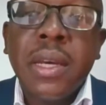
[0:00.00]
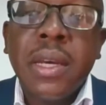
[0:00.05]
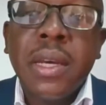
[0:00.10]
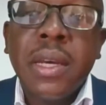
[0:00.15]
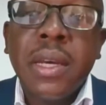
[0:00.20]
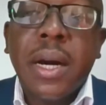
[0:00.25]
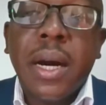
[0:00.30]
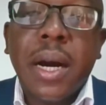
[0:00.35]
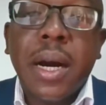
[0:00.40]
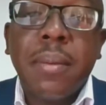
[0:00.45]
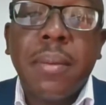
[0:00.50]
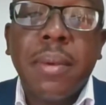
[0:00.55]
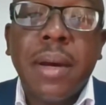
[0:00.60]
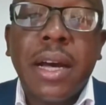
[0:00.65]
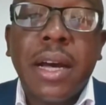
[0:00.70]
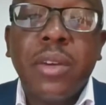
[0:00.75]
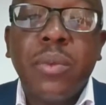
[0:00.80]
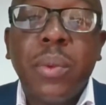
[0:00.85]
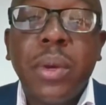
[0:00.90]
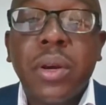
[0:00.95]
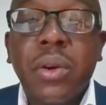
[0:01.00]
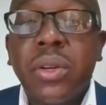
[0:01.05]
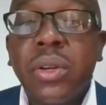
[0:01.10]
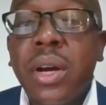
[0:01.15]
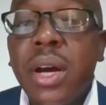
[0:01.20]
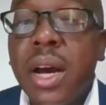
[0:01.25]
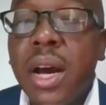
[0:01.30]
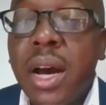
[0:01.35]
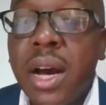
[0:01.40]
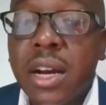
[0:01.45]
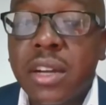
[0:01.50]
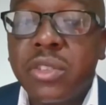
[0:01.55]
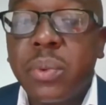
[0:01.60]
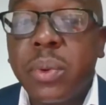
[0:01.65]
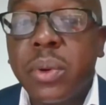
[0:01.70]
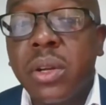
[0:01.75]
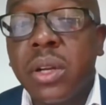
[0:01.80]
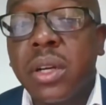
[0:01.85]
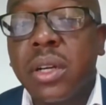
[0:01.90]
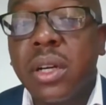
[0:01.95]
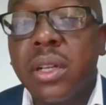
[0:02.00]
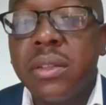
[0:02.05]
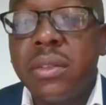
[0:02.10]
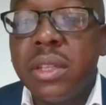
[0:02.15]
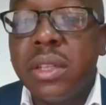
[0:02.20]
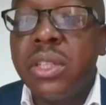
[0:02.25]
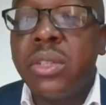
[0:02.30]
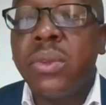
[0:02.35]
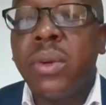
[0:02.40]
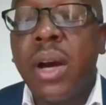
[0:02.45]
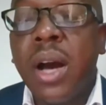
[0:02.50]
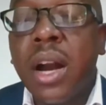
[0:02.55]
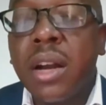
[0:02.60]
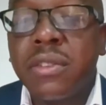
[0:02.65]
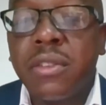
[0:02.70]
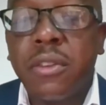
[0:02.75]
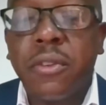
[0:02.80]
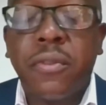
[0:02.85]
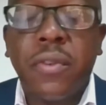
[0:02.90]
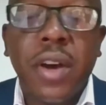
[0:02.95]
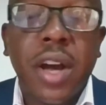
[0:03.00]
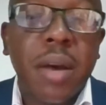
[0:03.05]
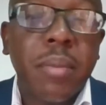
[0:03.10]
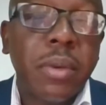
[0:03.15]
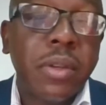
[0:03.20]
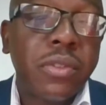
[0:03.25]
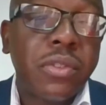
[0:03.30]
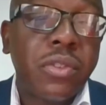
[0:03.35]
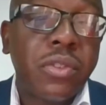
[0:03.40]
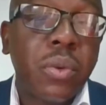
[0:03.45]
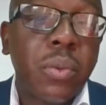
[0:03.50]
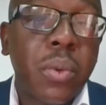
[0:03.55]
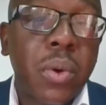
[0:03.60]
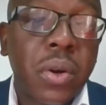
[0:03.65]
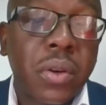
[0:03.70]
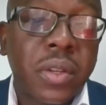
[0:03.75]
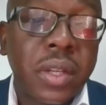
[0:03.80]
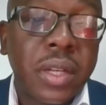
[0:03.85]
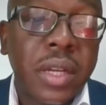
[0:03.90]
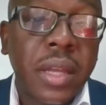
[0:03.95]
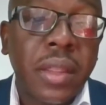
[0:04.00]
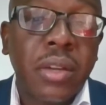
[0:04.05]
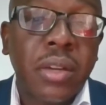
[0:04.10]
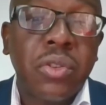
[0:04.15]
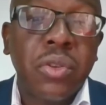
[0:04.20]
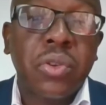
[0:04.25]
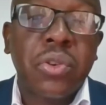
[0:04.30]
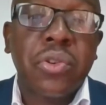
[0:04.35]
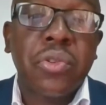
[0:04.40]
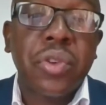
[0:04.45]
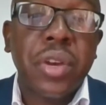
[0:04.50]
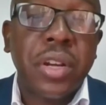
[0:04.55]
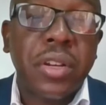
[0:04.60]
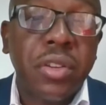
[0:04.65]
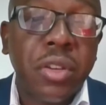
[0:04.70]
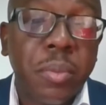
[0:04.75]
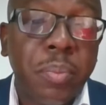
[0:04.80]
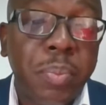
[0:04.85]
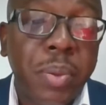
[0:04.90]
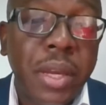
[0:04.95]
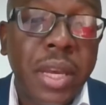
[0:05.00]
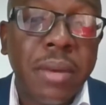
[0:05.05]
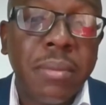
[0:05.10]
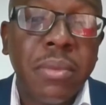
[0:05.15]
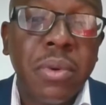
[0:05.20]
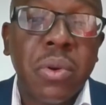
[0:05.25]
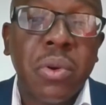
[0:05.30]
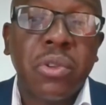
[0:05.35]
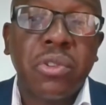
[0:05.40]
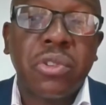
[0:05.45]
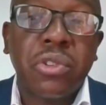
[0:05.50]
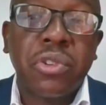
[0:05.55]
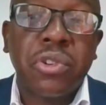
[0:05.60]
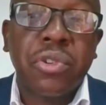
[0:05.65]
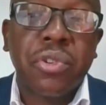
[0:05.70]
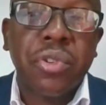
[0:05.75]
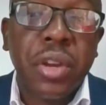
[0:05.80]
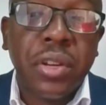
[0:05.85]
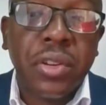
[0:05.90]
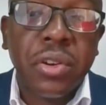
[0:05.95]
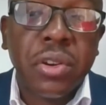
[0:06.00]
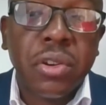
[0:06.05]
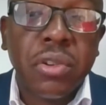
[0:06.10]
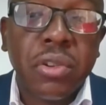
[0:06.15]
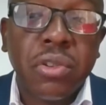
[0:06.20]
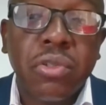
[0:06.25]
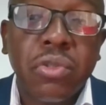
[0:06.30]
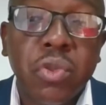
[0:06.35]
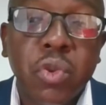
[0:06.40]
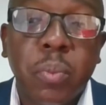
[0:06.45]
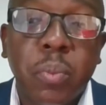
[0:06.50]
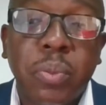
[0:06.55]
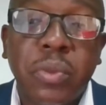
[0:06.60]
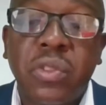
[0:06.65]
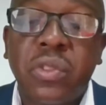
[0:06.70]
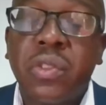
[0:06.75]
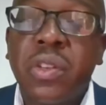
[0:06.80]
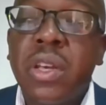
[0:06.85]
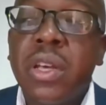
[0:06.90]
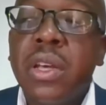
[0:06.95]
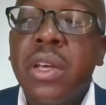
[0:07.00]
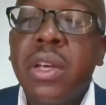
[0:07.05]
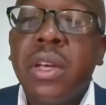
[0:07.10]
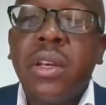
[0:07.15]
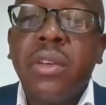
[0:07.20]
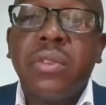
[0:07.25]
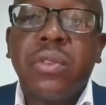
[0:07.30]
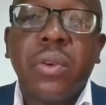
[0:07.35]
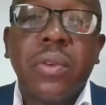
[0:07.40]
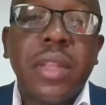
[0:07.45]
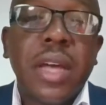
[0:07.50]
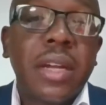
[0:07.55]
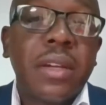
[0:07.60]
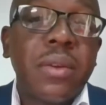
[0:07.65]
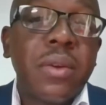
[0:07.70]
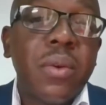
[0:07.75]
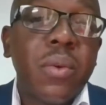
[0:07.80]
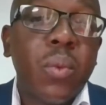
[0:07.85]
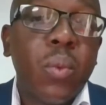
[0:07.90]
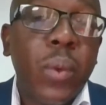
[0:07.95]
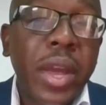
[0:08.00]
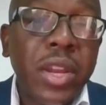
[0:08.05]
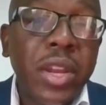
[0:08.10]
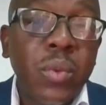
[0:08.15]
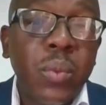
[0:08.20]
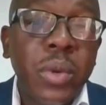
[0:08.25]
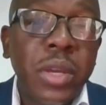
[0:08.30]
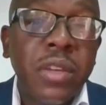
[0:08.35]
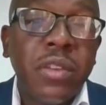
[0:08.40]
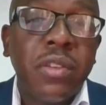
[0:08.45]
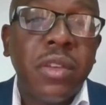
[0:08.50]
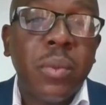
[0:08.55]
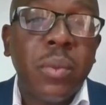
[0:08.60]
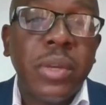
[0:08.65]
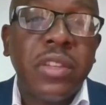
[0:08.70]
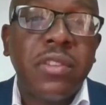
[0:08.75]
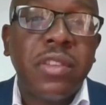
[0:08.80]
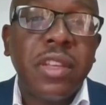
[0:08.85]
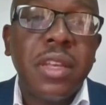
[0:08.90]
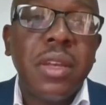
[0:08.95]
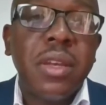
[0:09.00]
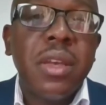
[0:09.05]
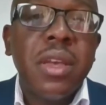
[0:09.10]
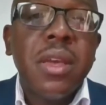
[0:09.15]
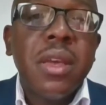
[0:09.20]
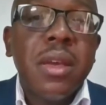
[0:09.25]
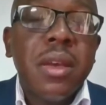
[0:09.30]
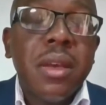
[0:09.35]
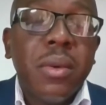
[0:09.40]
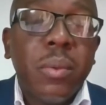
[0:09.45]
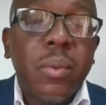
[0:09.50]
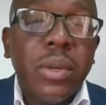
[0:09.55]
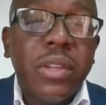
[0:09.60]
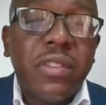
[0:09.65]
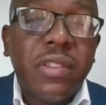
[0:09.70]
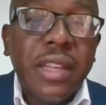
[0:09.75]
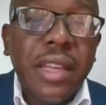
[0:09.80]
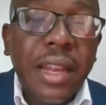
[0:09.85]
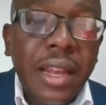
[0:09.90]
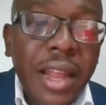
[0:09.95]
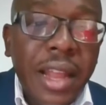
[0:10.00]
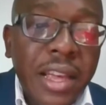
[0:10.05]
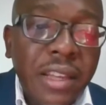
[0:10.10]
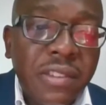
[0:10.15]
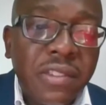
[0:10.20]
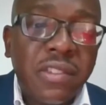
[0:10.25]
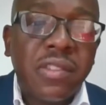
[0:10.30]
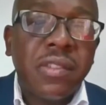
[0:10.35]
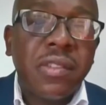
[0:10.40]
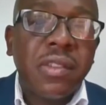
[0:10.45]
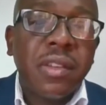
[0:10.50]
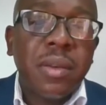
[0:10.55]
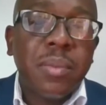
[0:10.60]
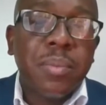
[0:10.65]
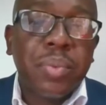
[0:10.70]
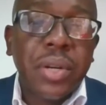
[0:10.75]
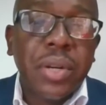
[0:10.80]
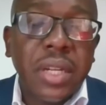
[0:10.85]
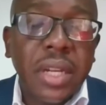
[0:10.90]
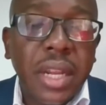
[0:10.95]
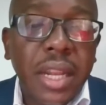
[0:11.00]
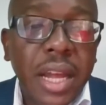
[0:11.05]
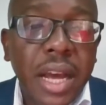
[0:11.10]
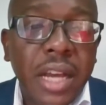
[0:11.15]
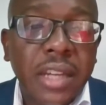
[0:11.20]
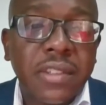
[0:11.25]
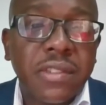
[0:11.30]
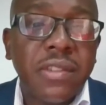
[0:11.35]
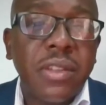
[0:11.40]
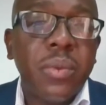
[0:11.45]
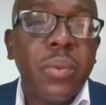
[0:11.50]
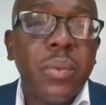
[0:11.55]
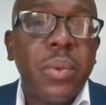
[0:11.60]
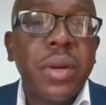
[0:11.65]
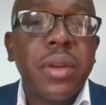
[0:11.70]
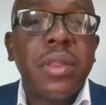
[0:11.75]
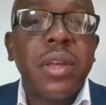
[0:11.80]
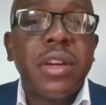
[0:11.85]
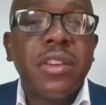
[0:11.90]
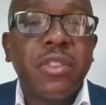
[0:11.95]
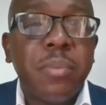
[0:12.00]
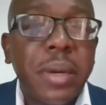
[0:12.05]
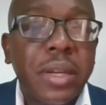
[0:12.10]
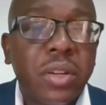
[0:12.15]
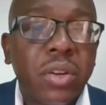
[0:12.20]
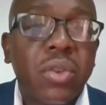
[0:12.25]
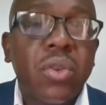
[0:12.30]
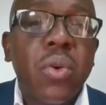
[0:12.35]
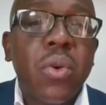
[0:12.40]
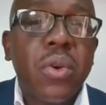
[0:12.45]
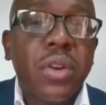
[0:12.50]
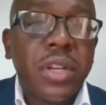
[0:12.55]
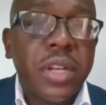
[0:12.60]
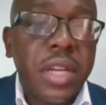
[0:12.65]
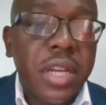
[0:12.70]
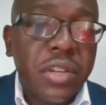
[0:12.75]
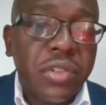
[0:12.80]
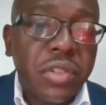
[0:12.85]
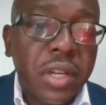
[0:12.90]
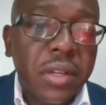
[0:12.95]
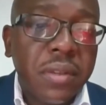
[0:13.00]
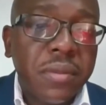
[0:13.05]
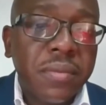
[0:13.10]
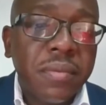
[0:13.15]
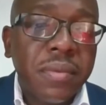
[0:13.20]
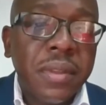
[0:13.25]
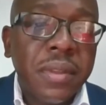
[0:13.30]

And we're going to continue to ask the farmers to work together to create your PMOs, create your groups, so that when we see less Praedial Larceny where there's better coordination.